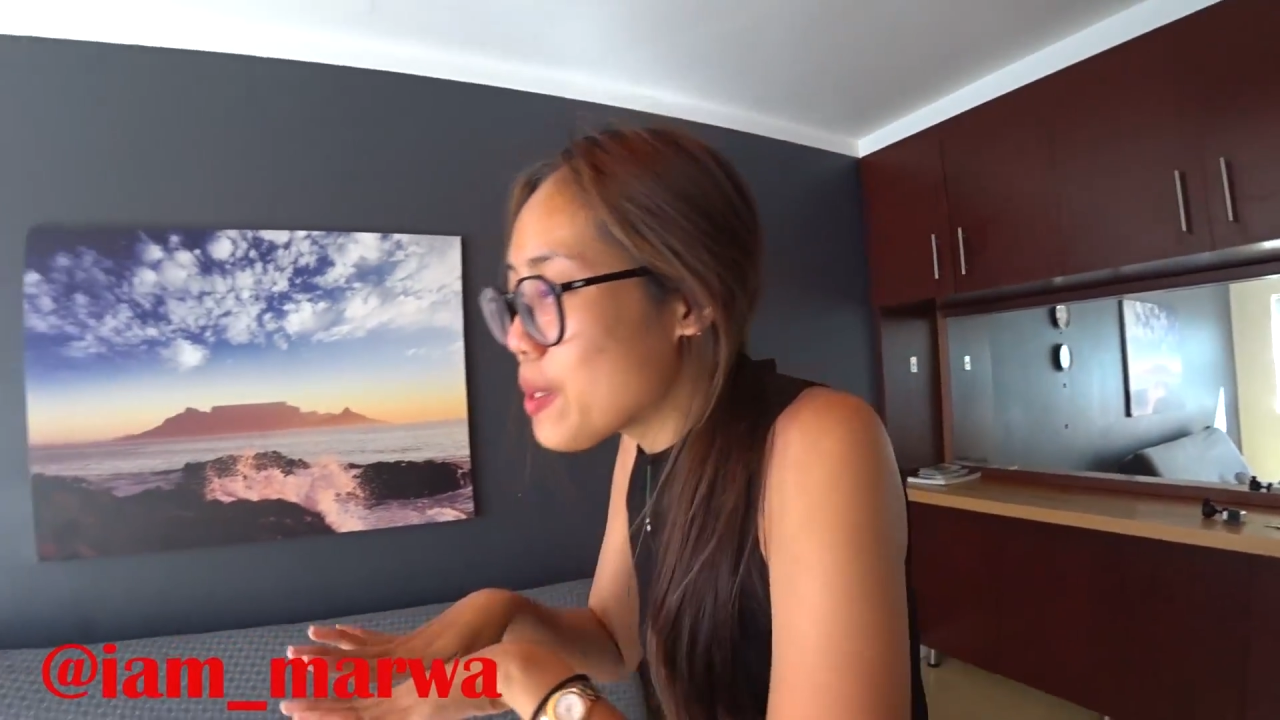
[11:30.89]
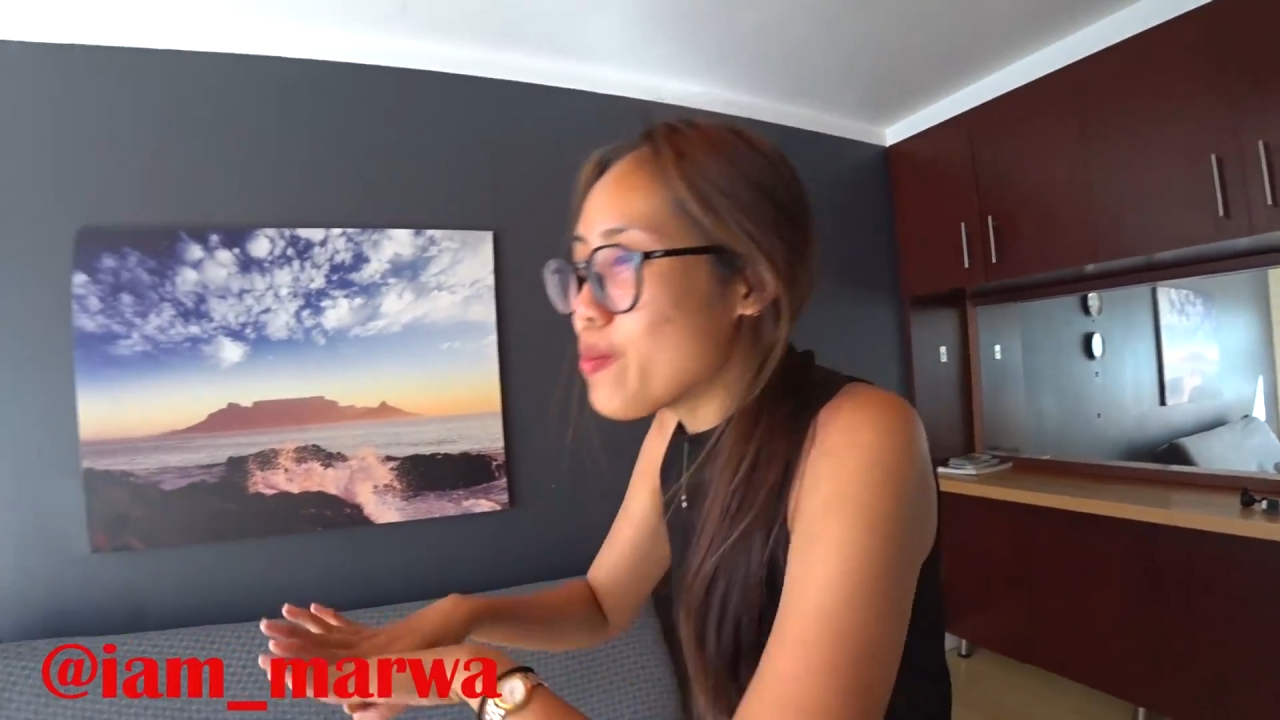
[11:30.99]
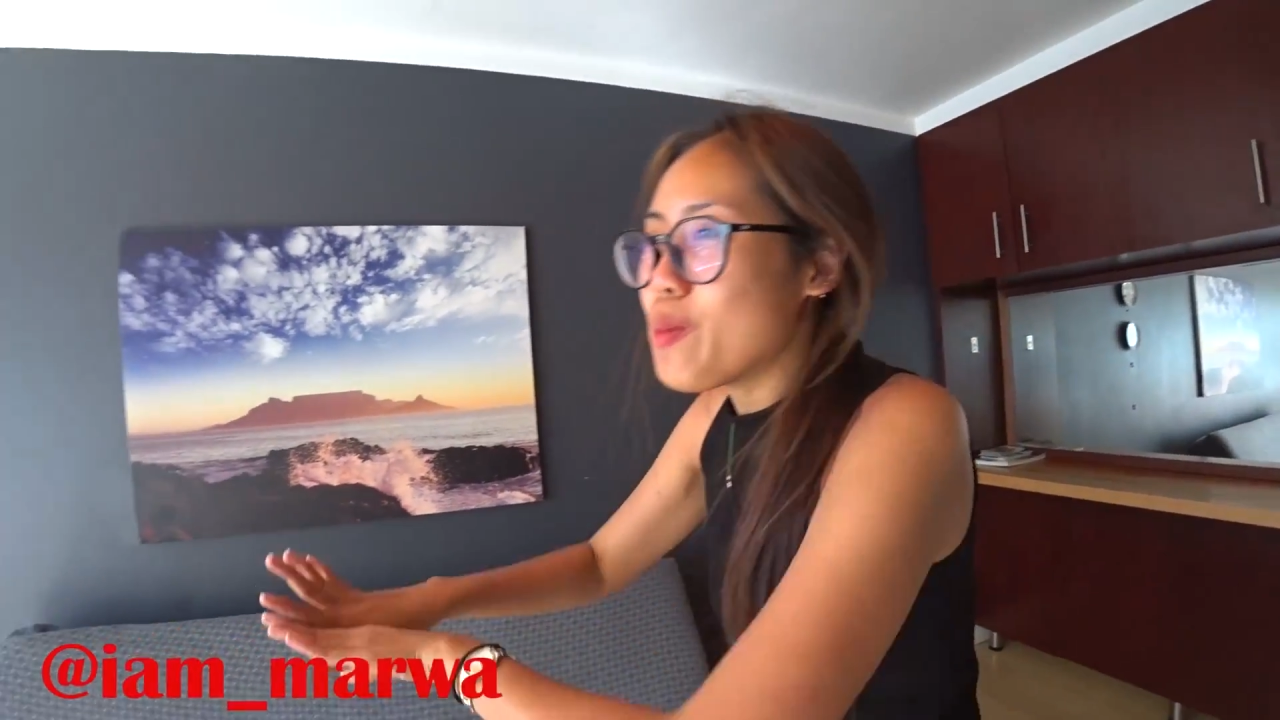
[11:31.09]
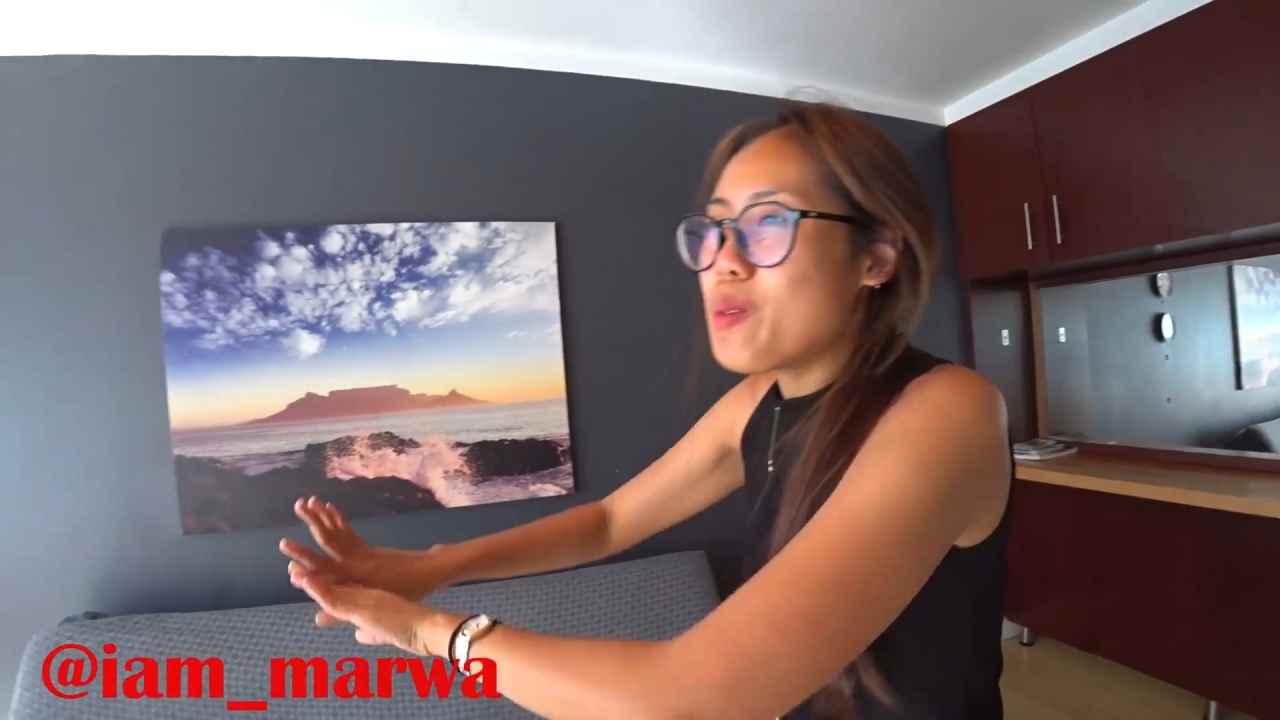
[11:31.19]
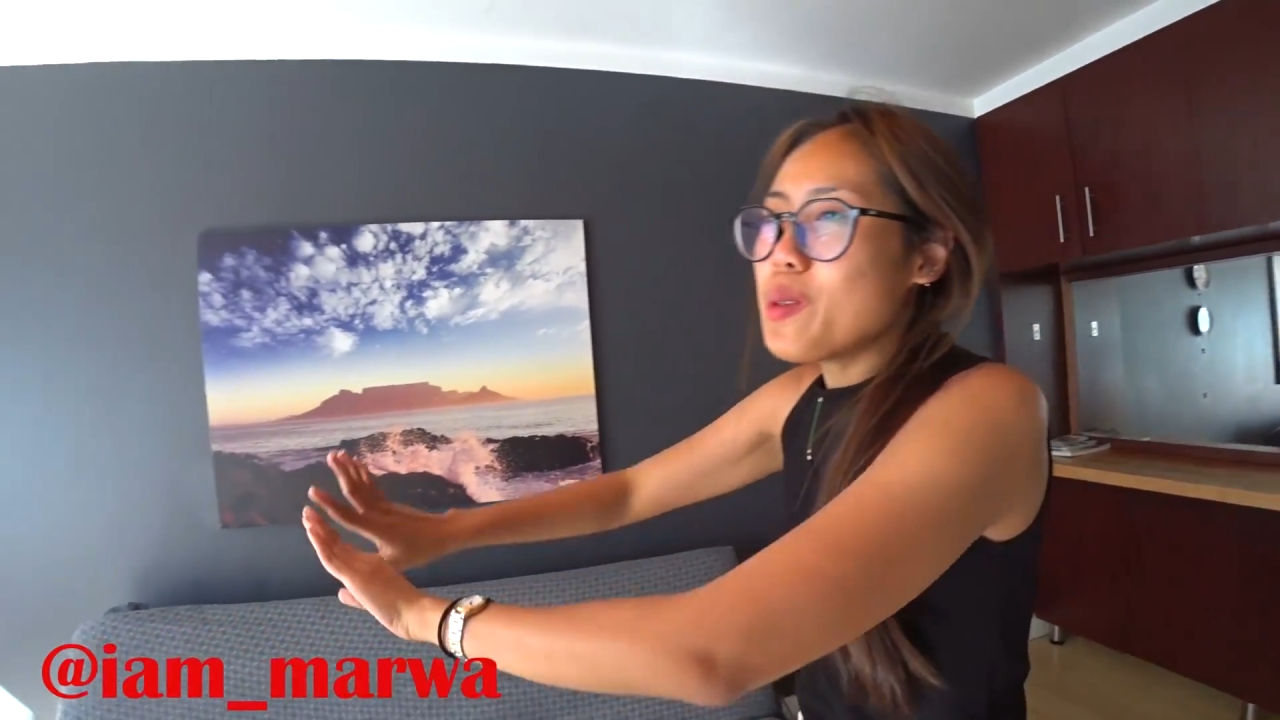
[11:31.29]

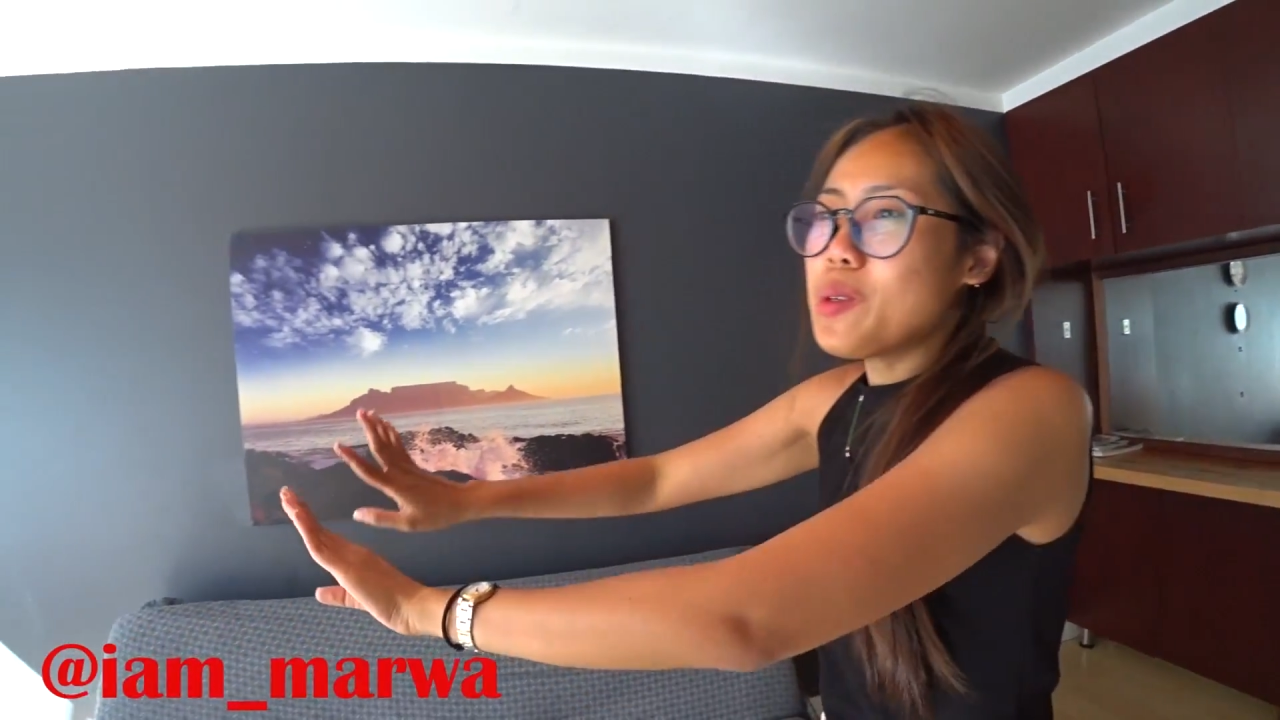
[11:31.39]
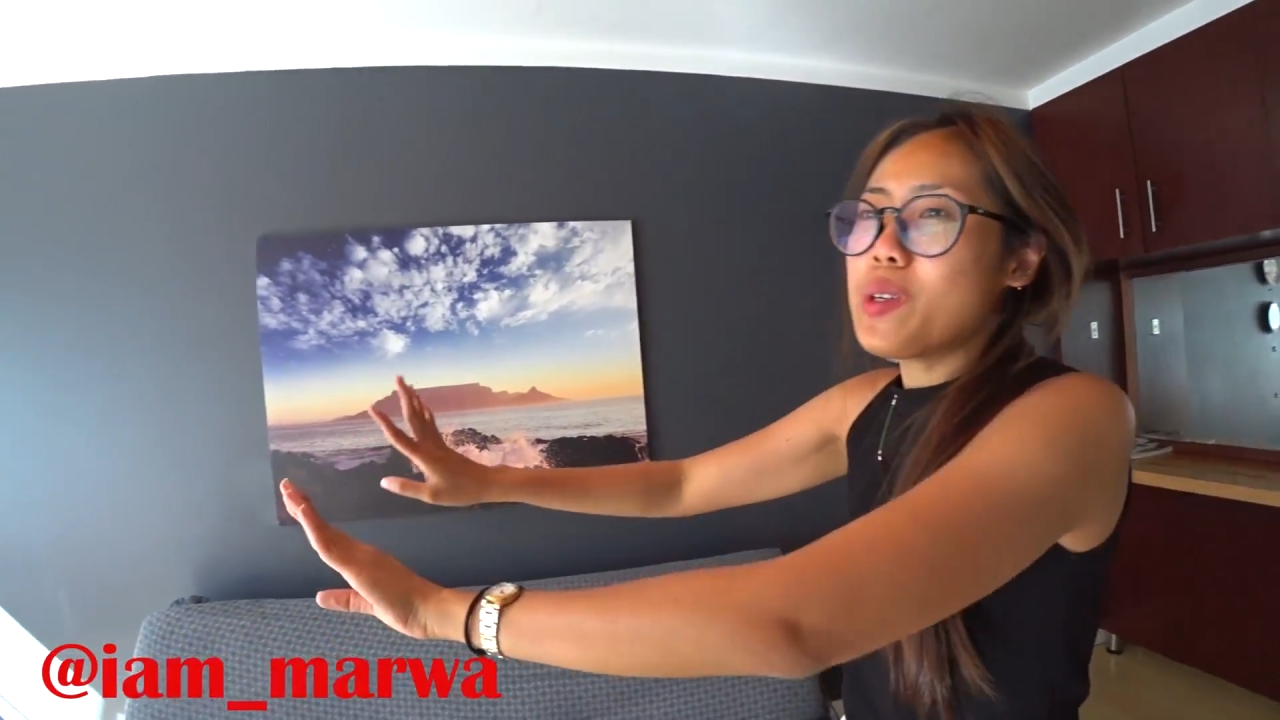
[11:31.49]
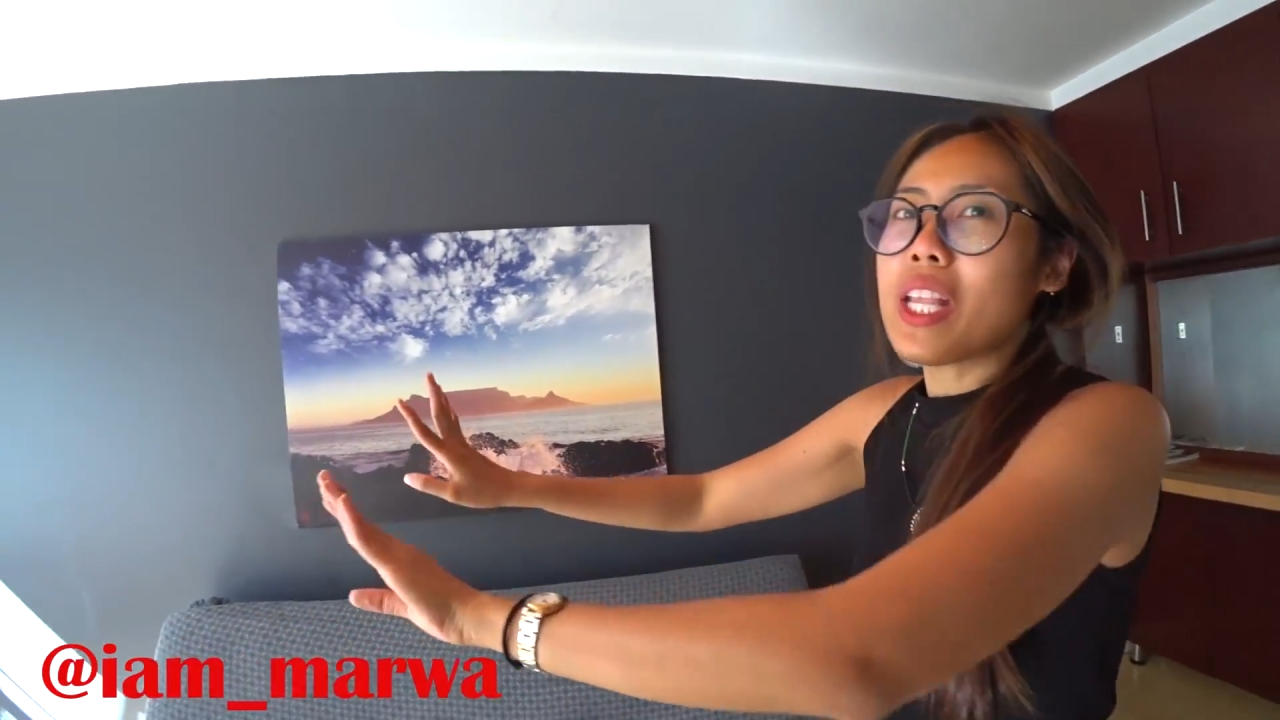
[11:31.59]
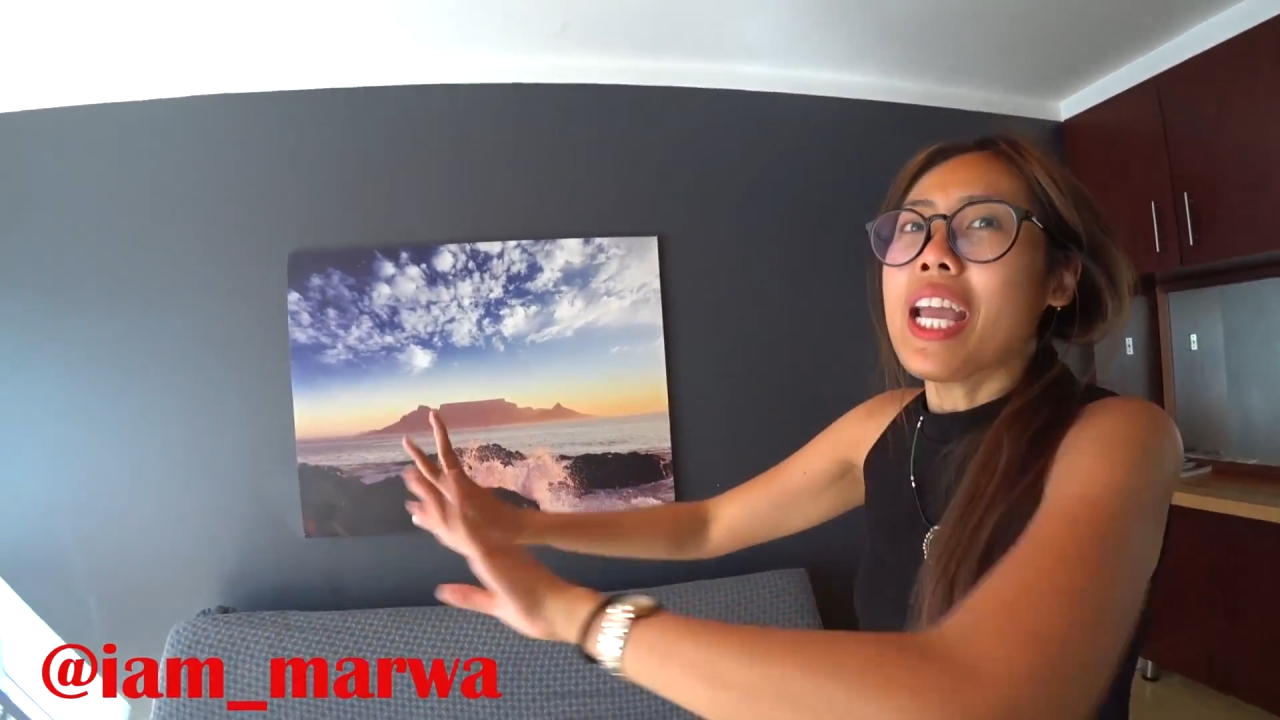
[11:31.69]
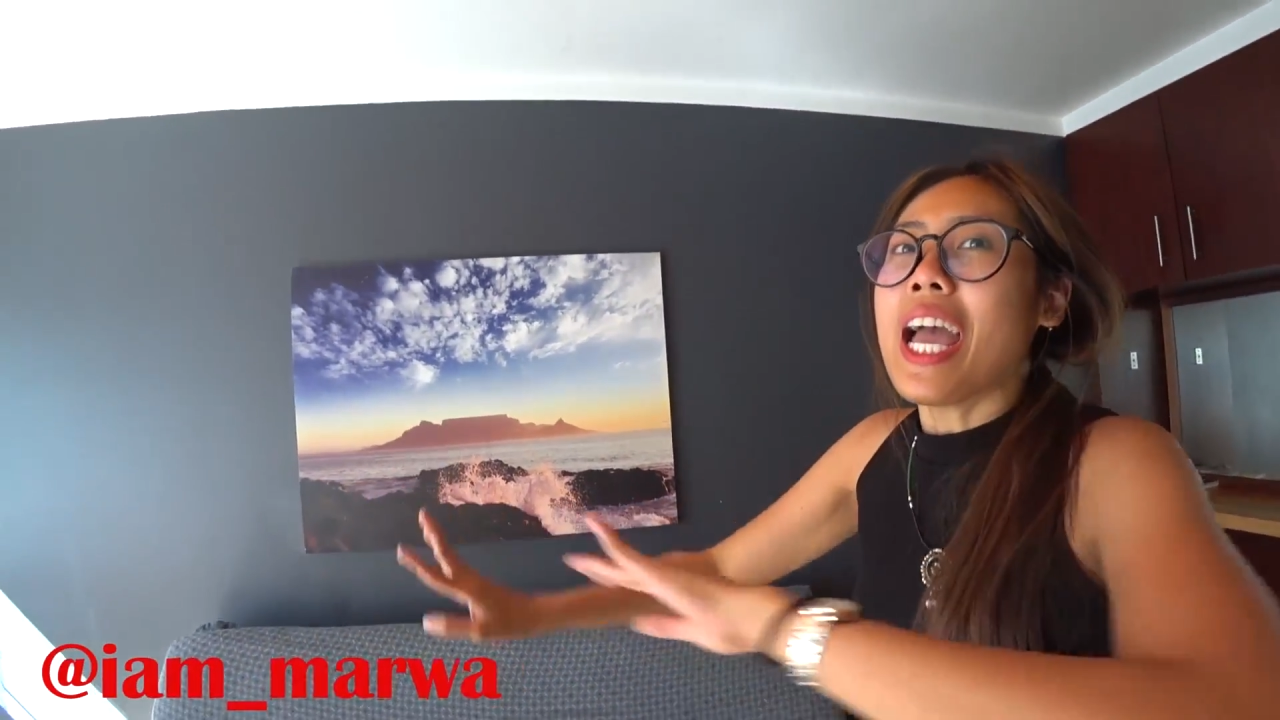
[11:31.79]
smooth,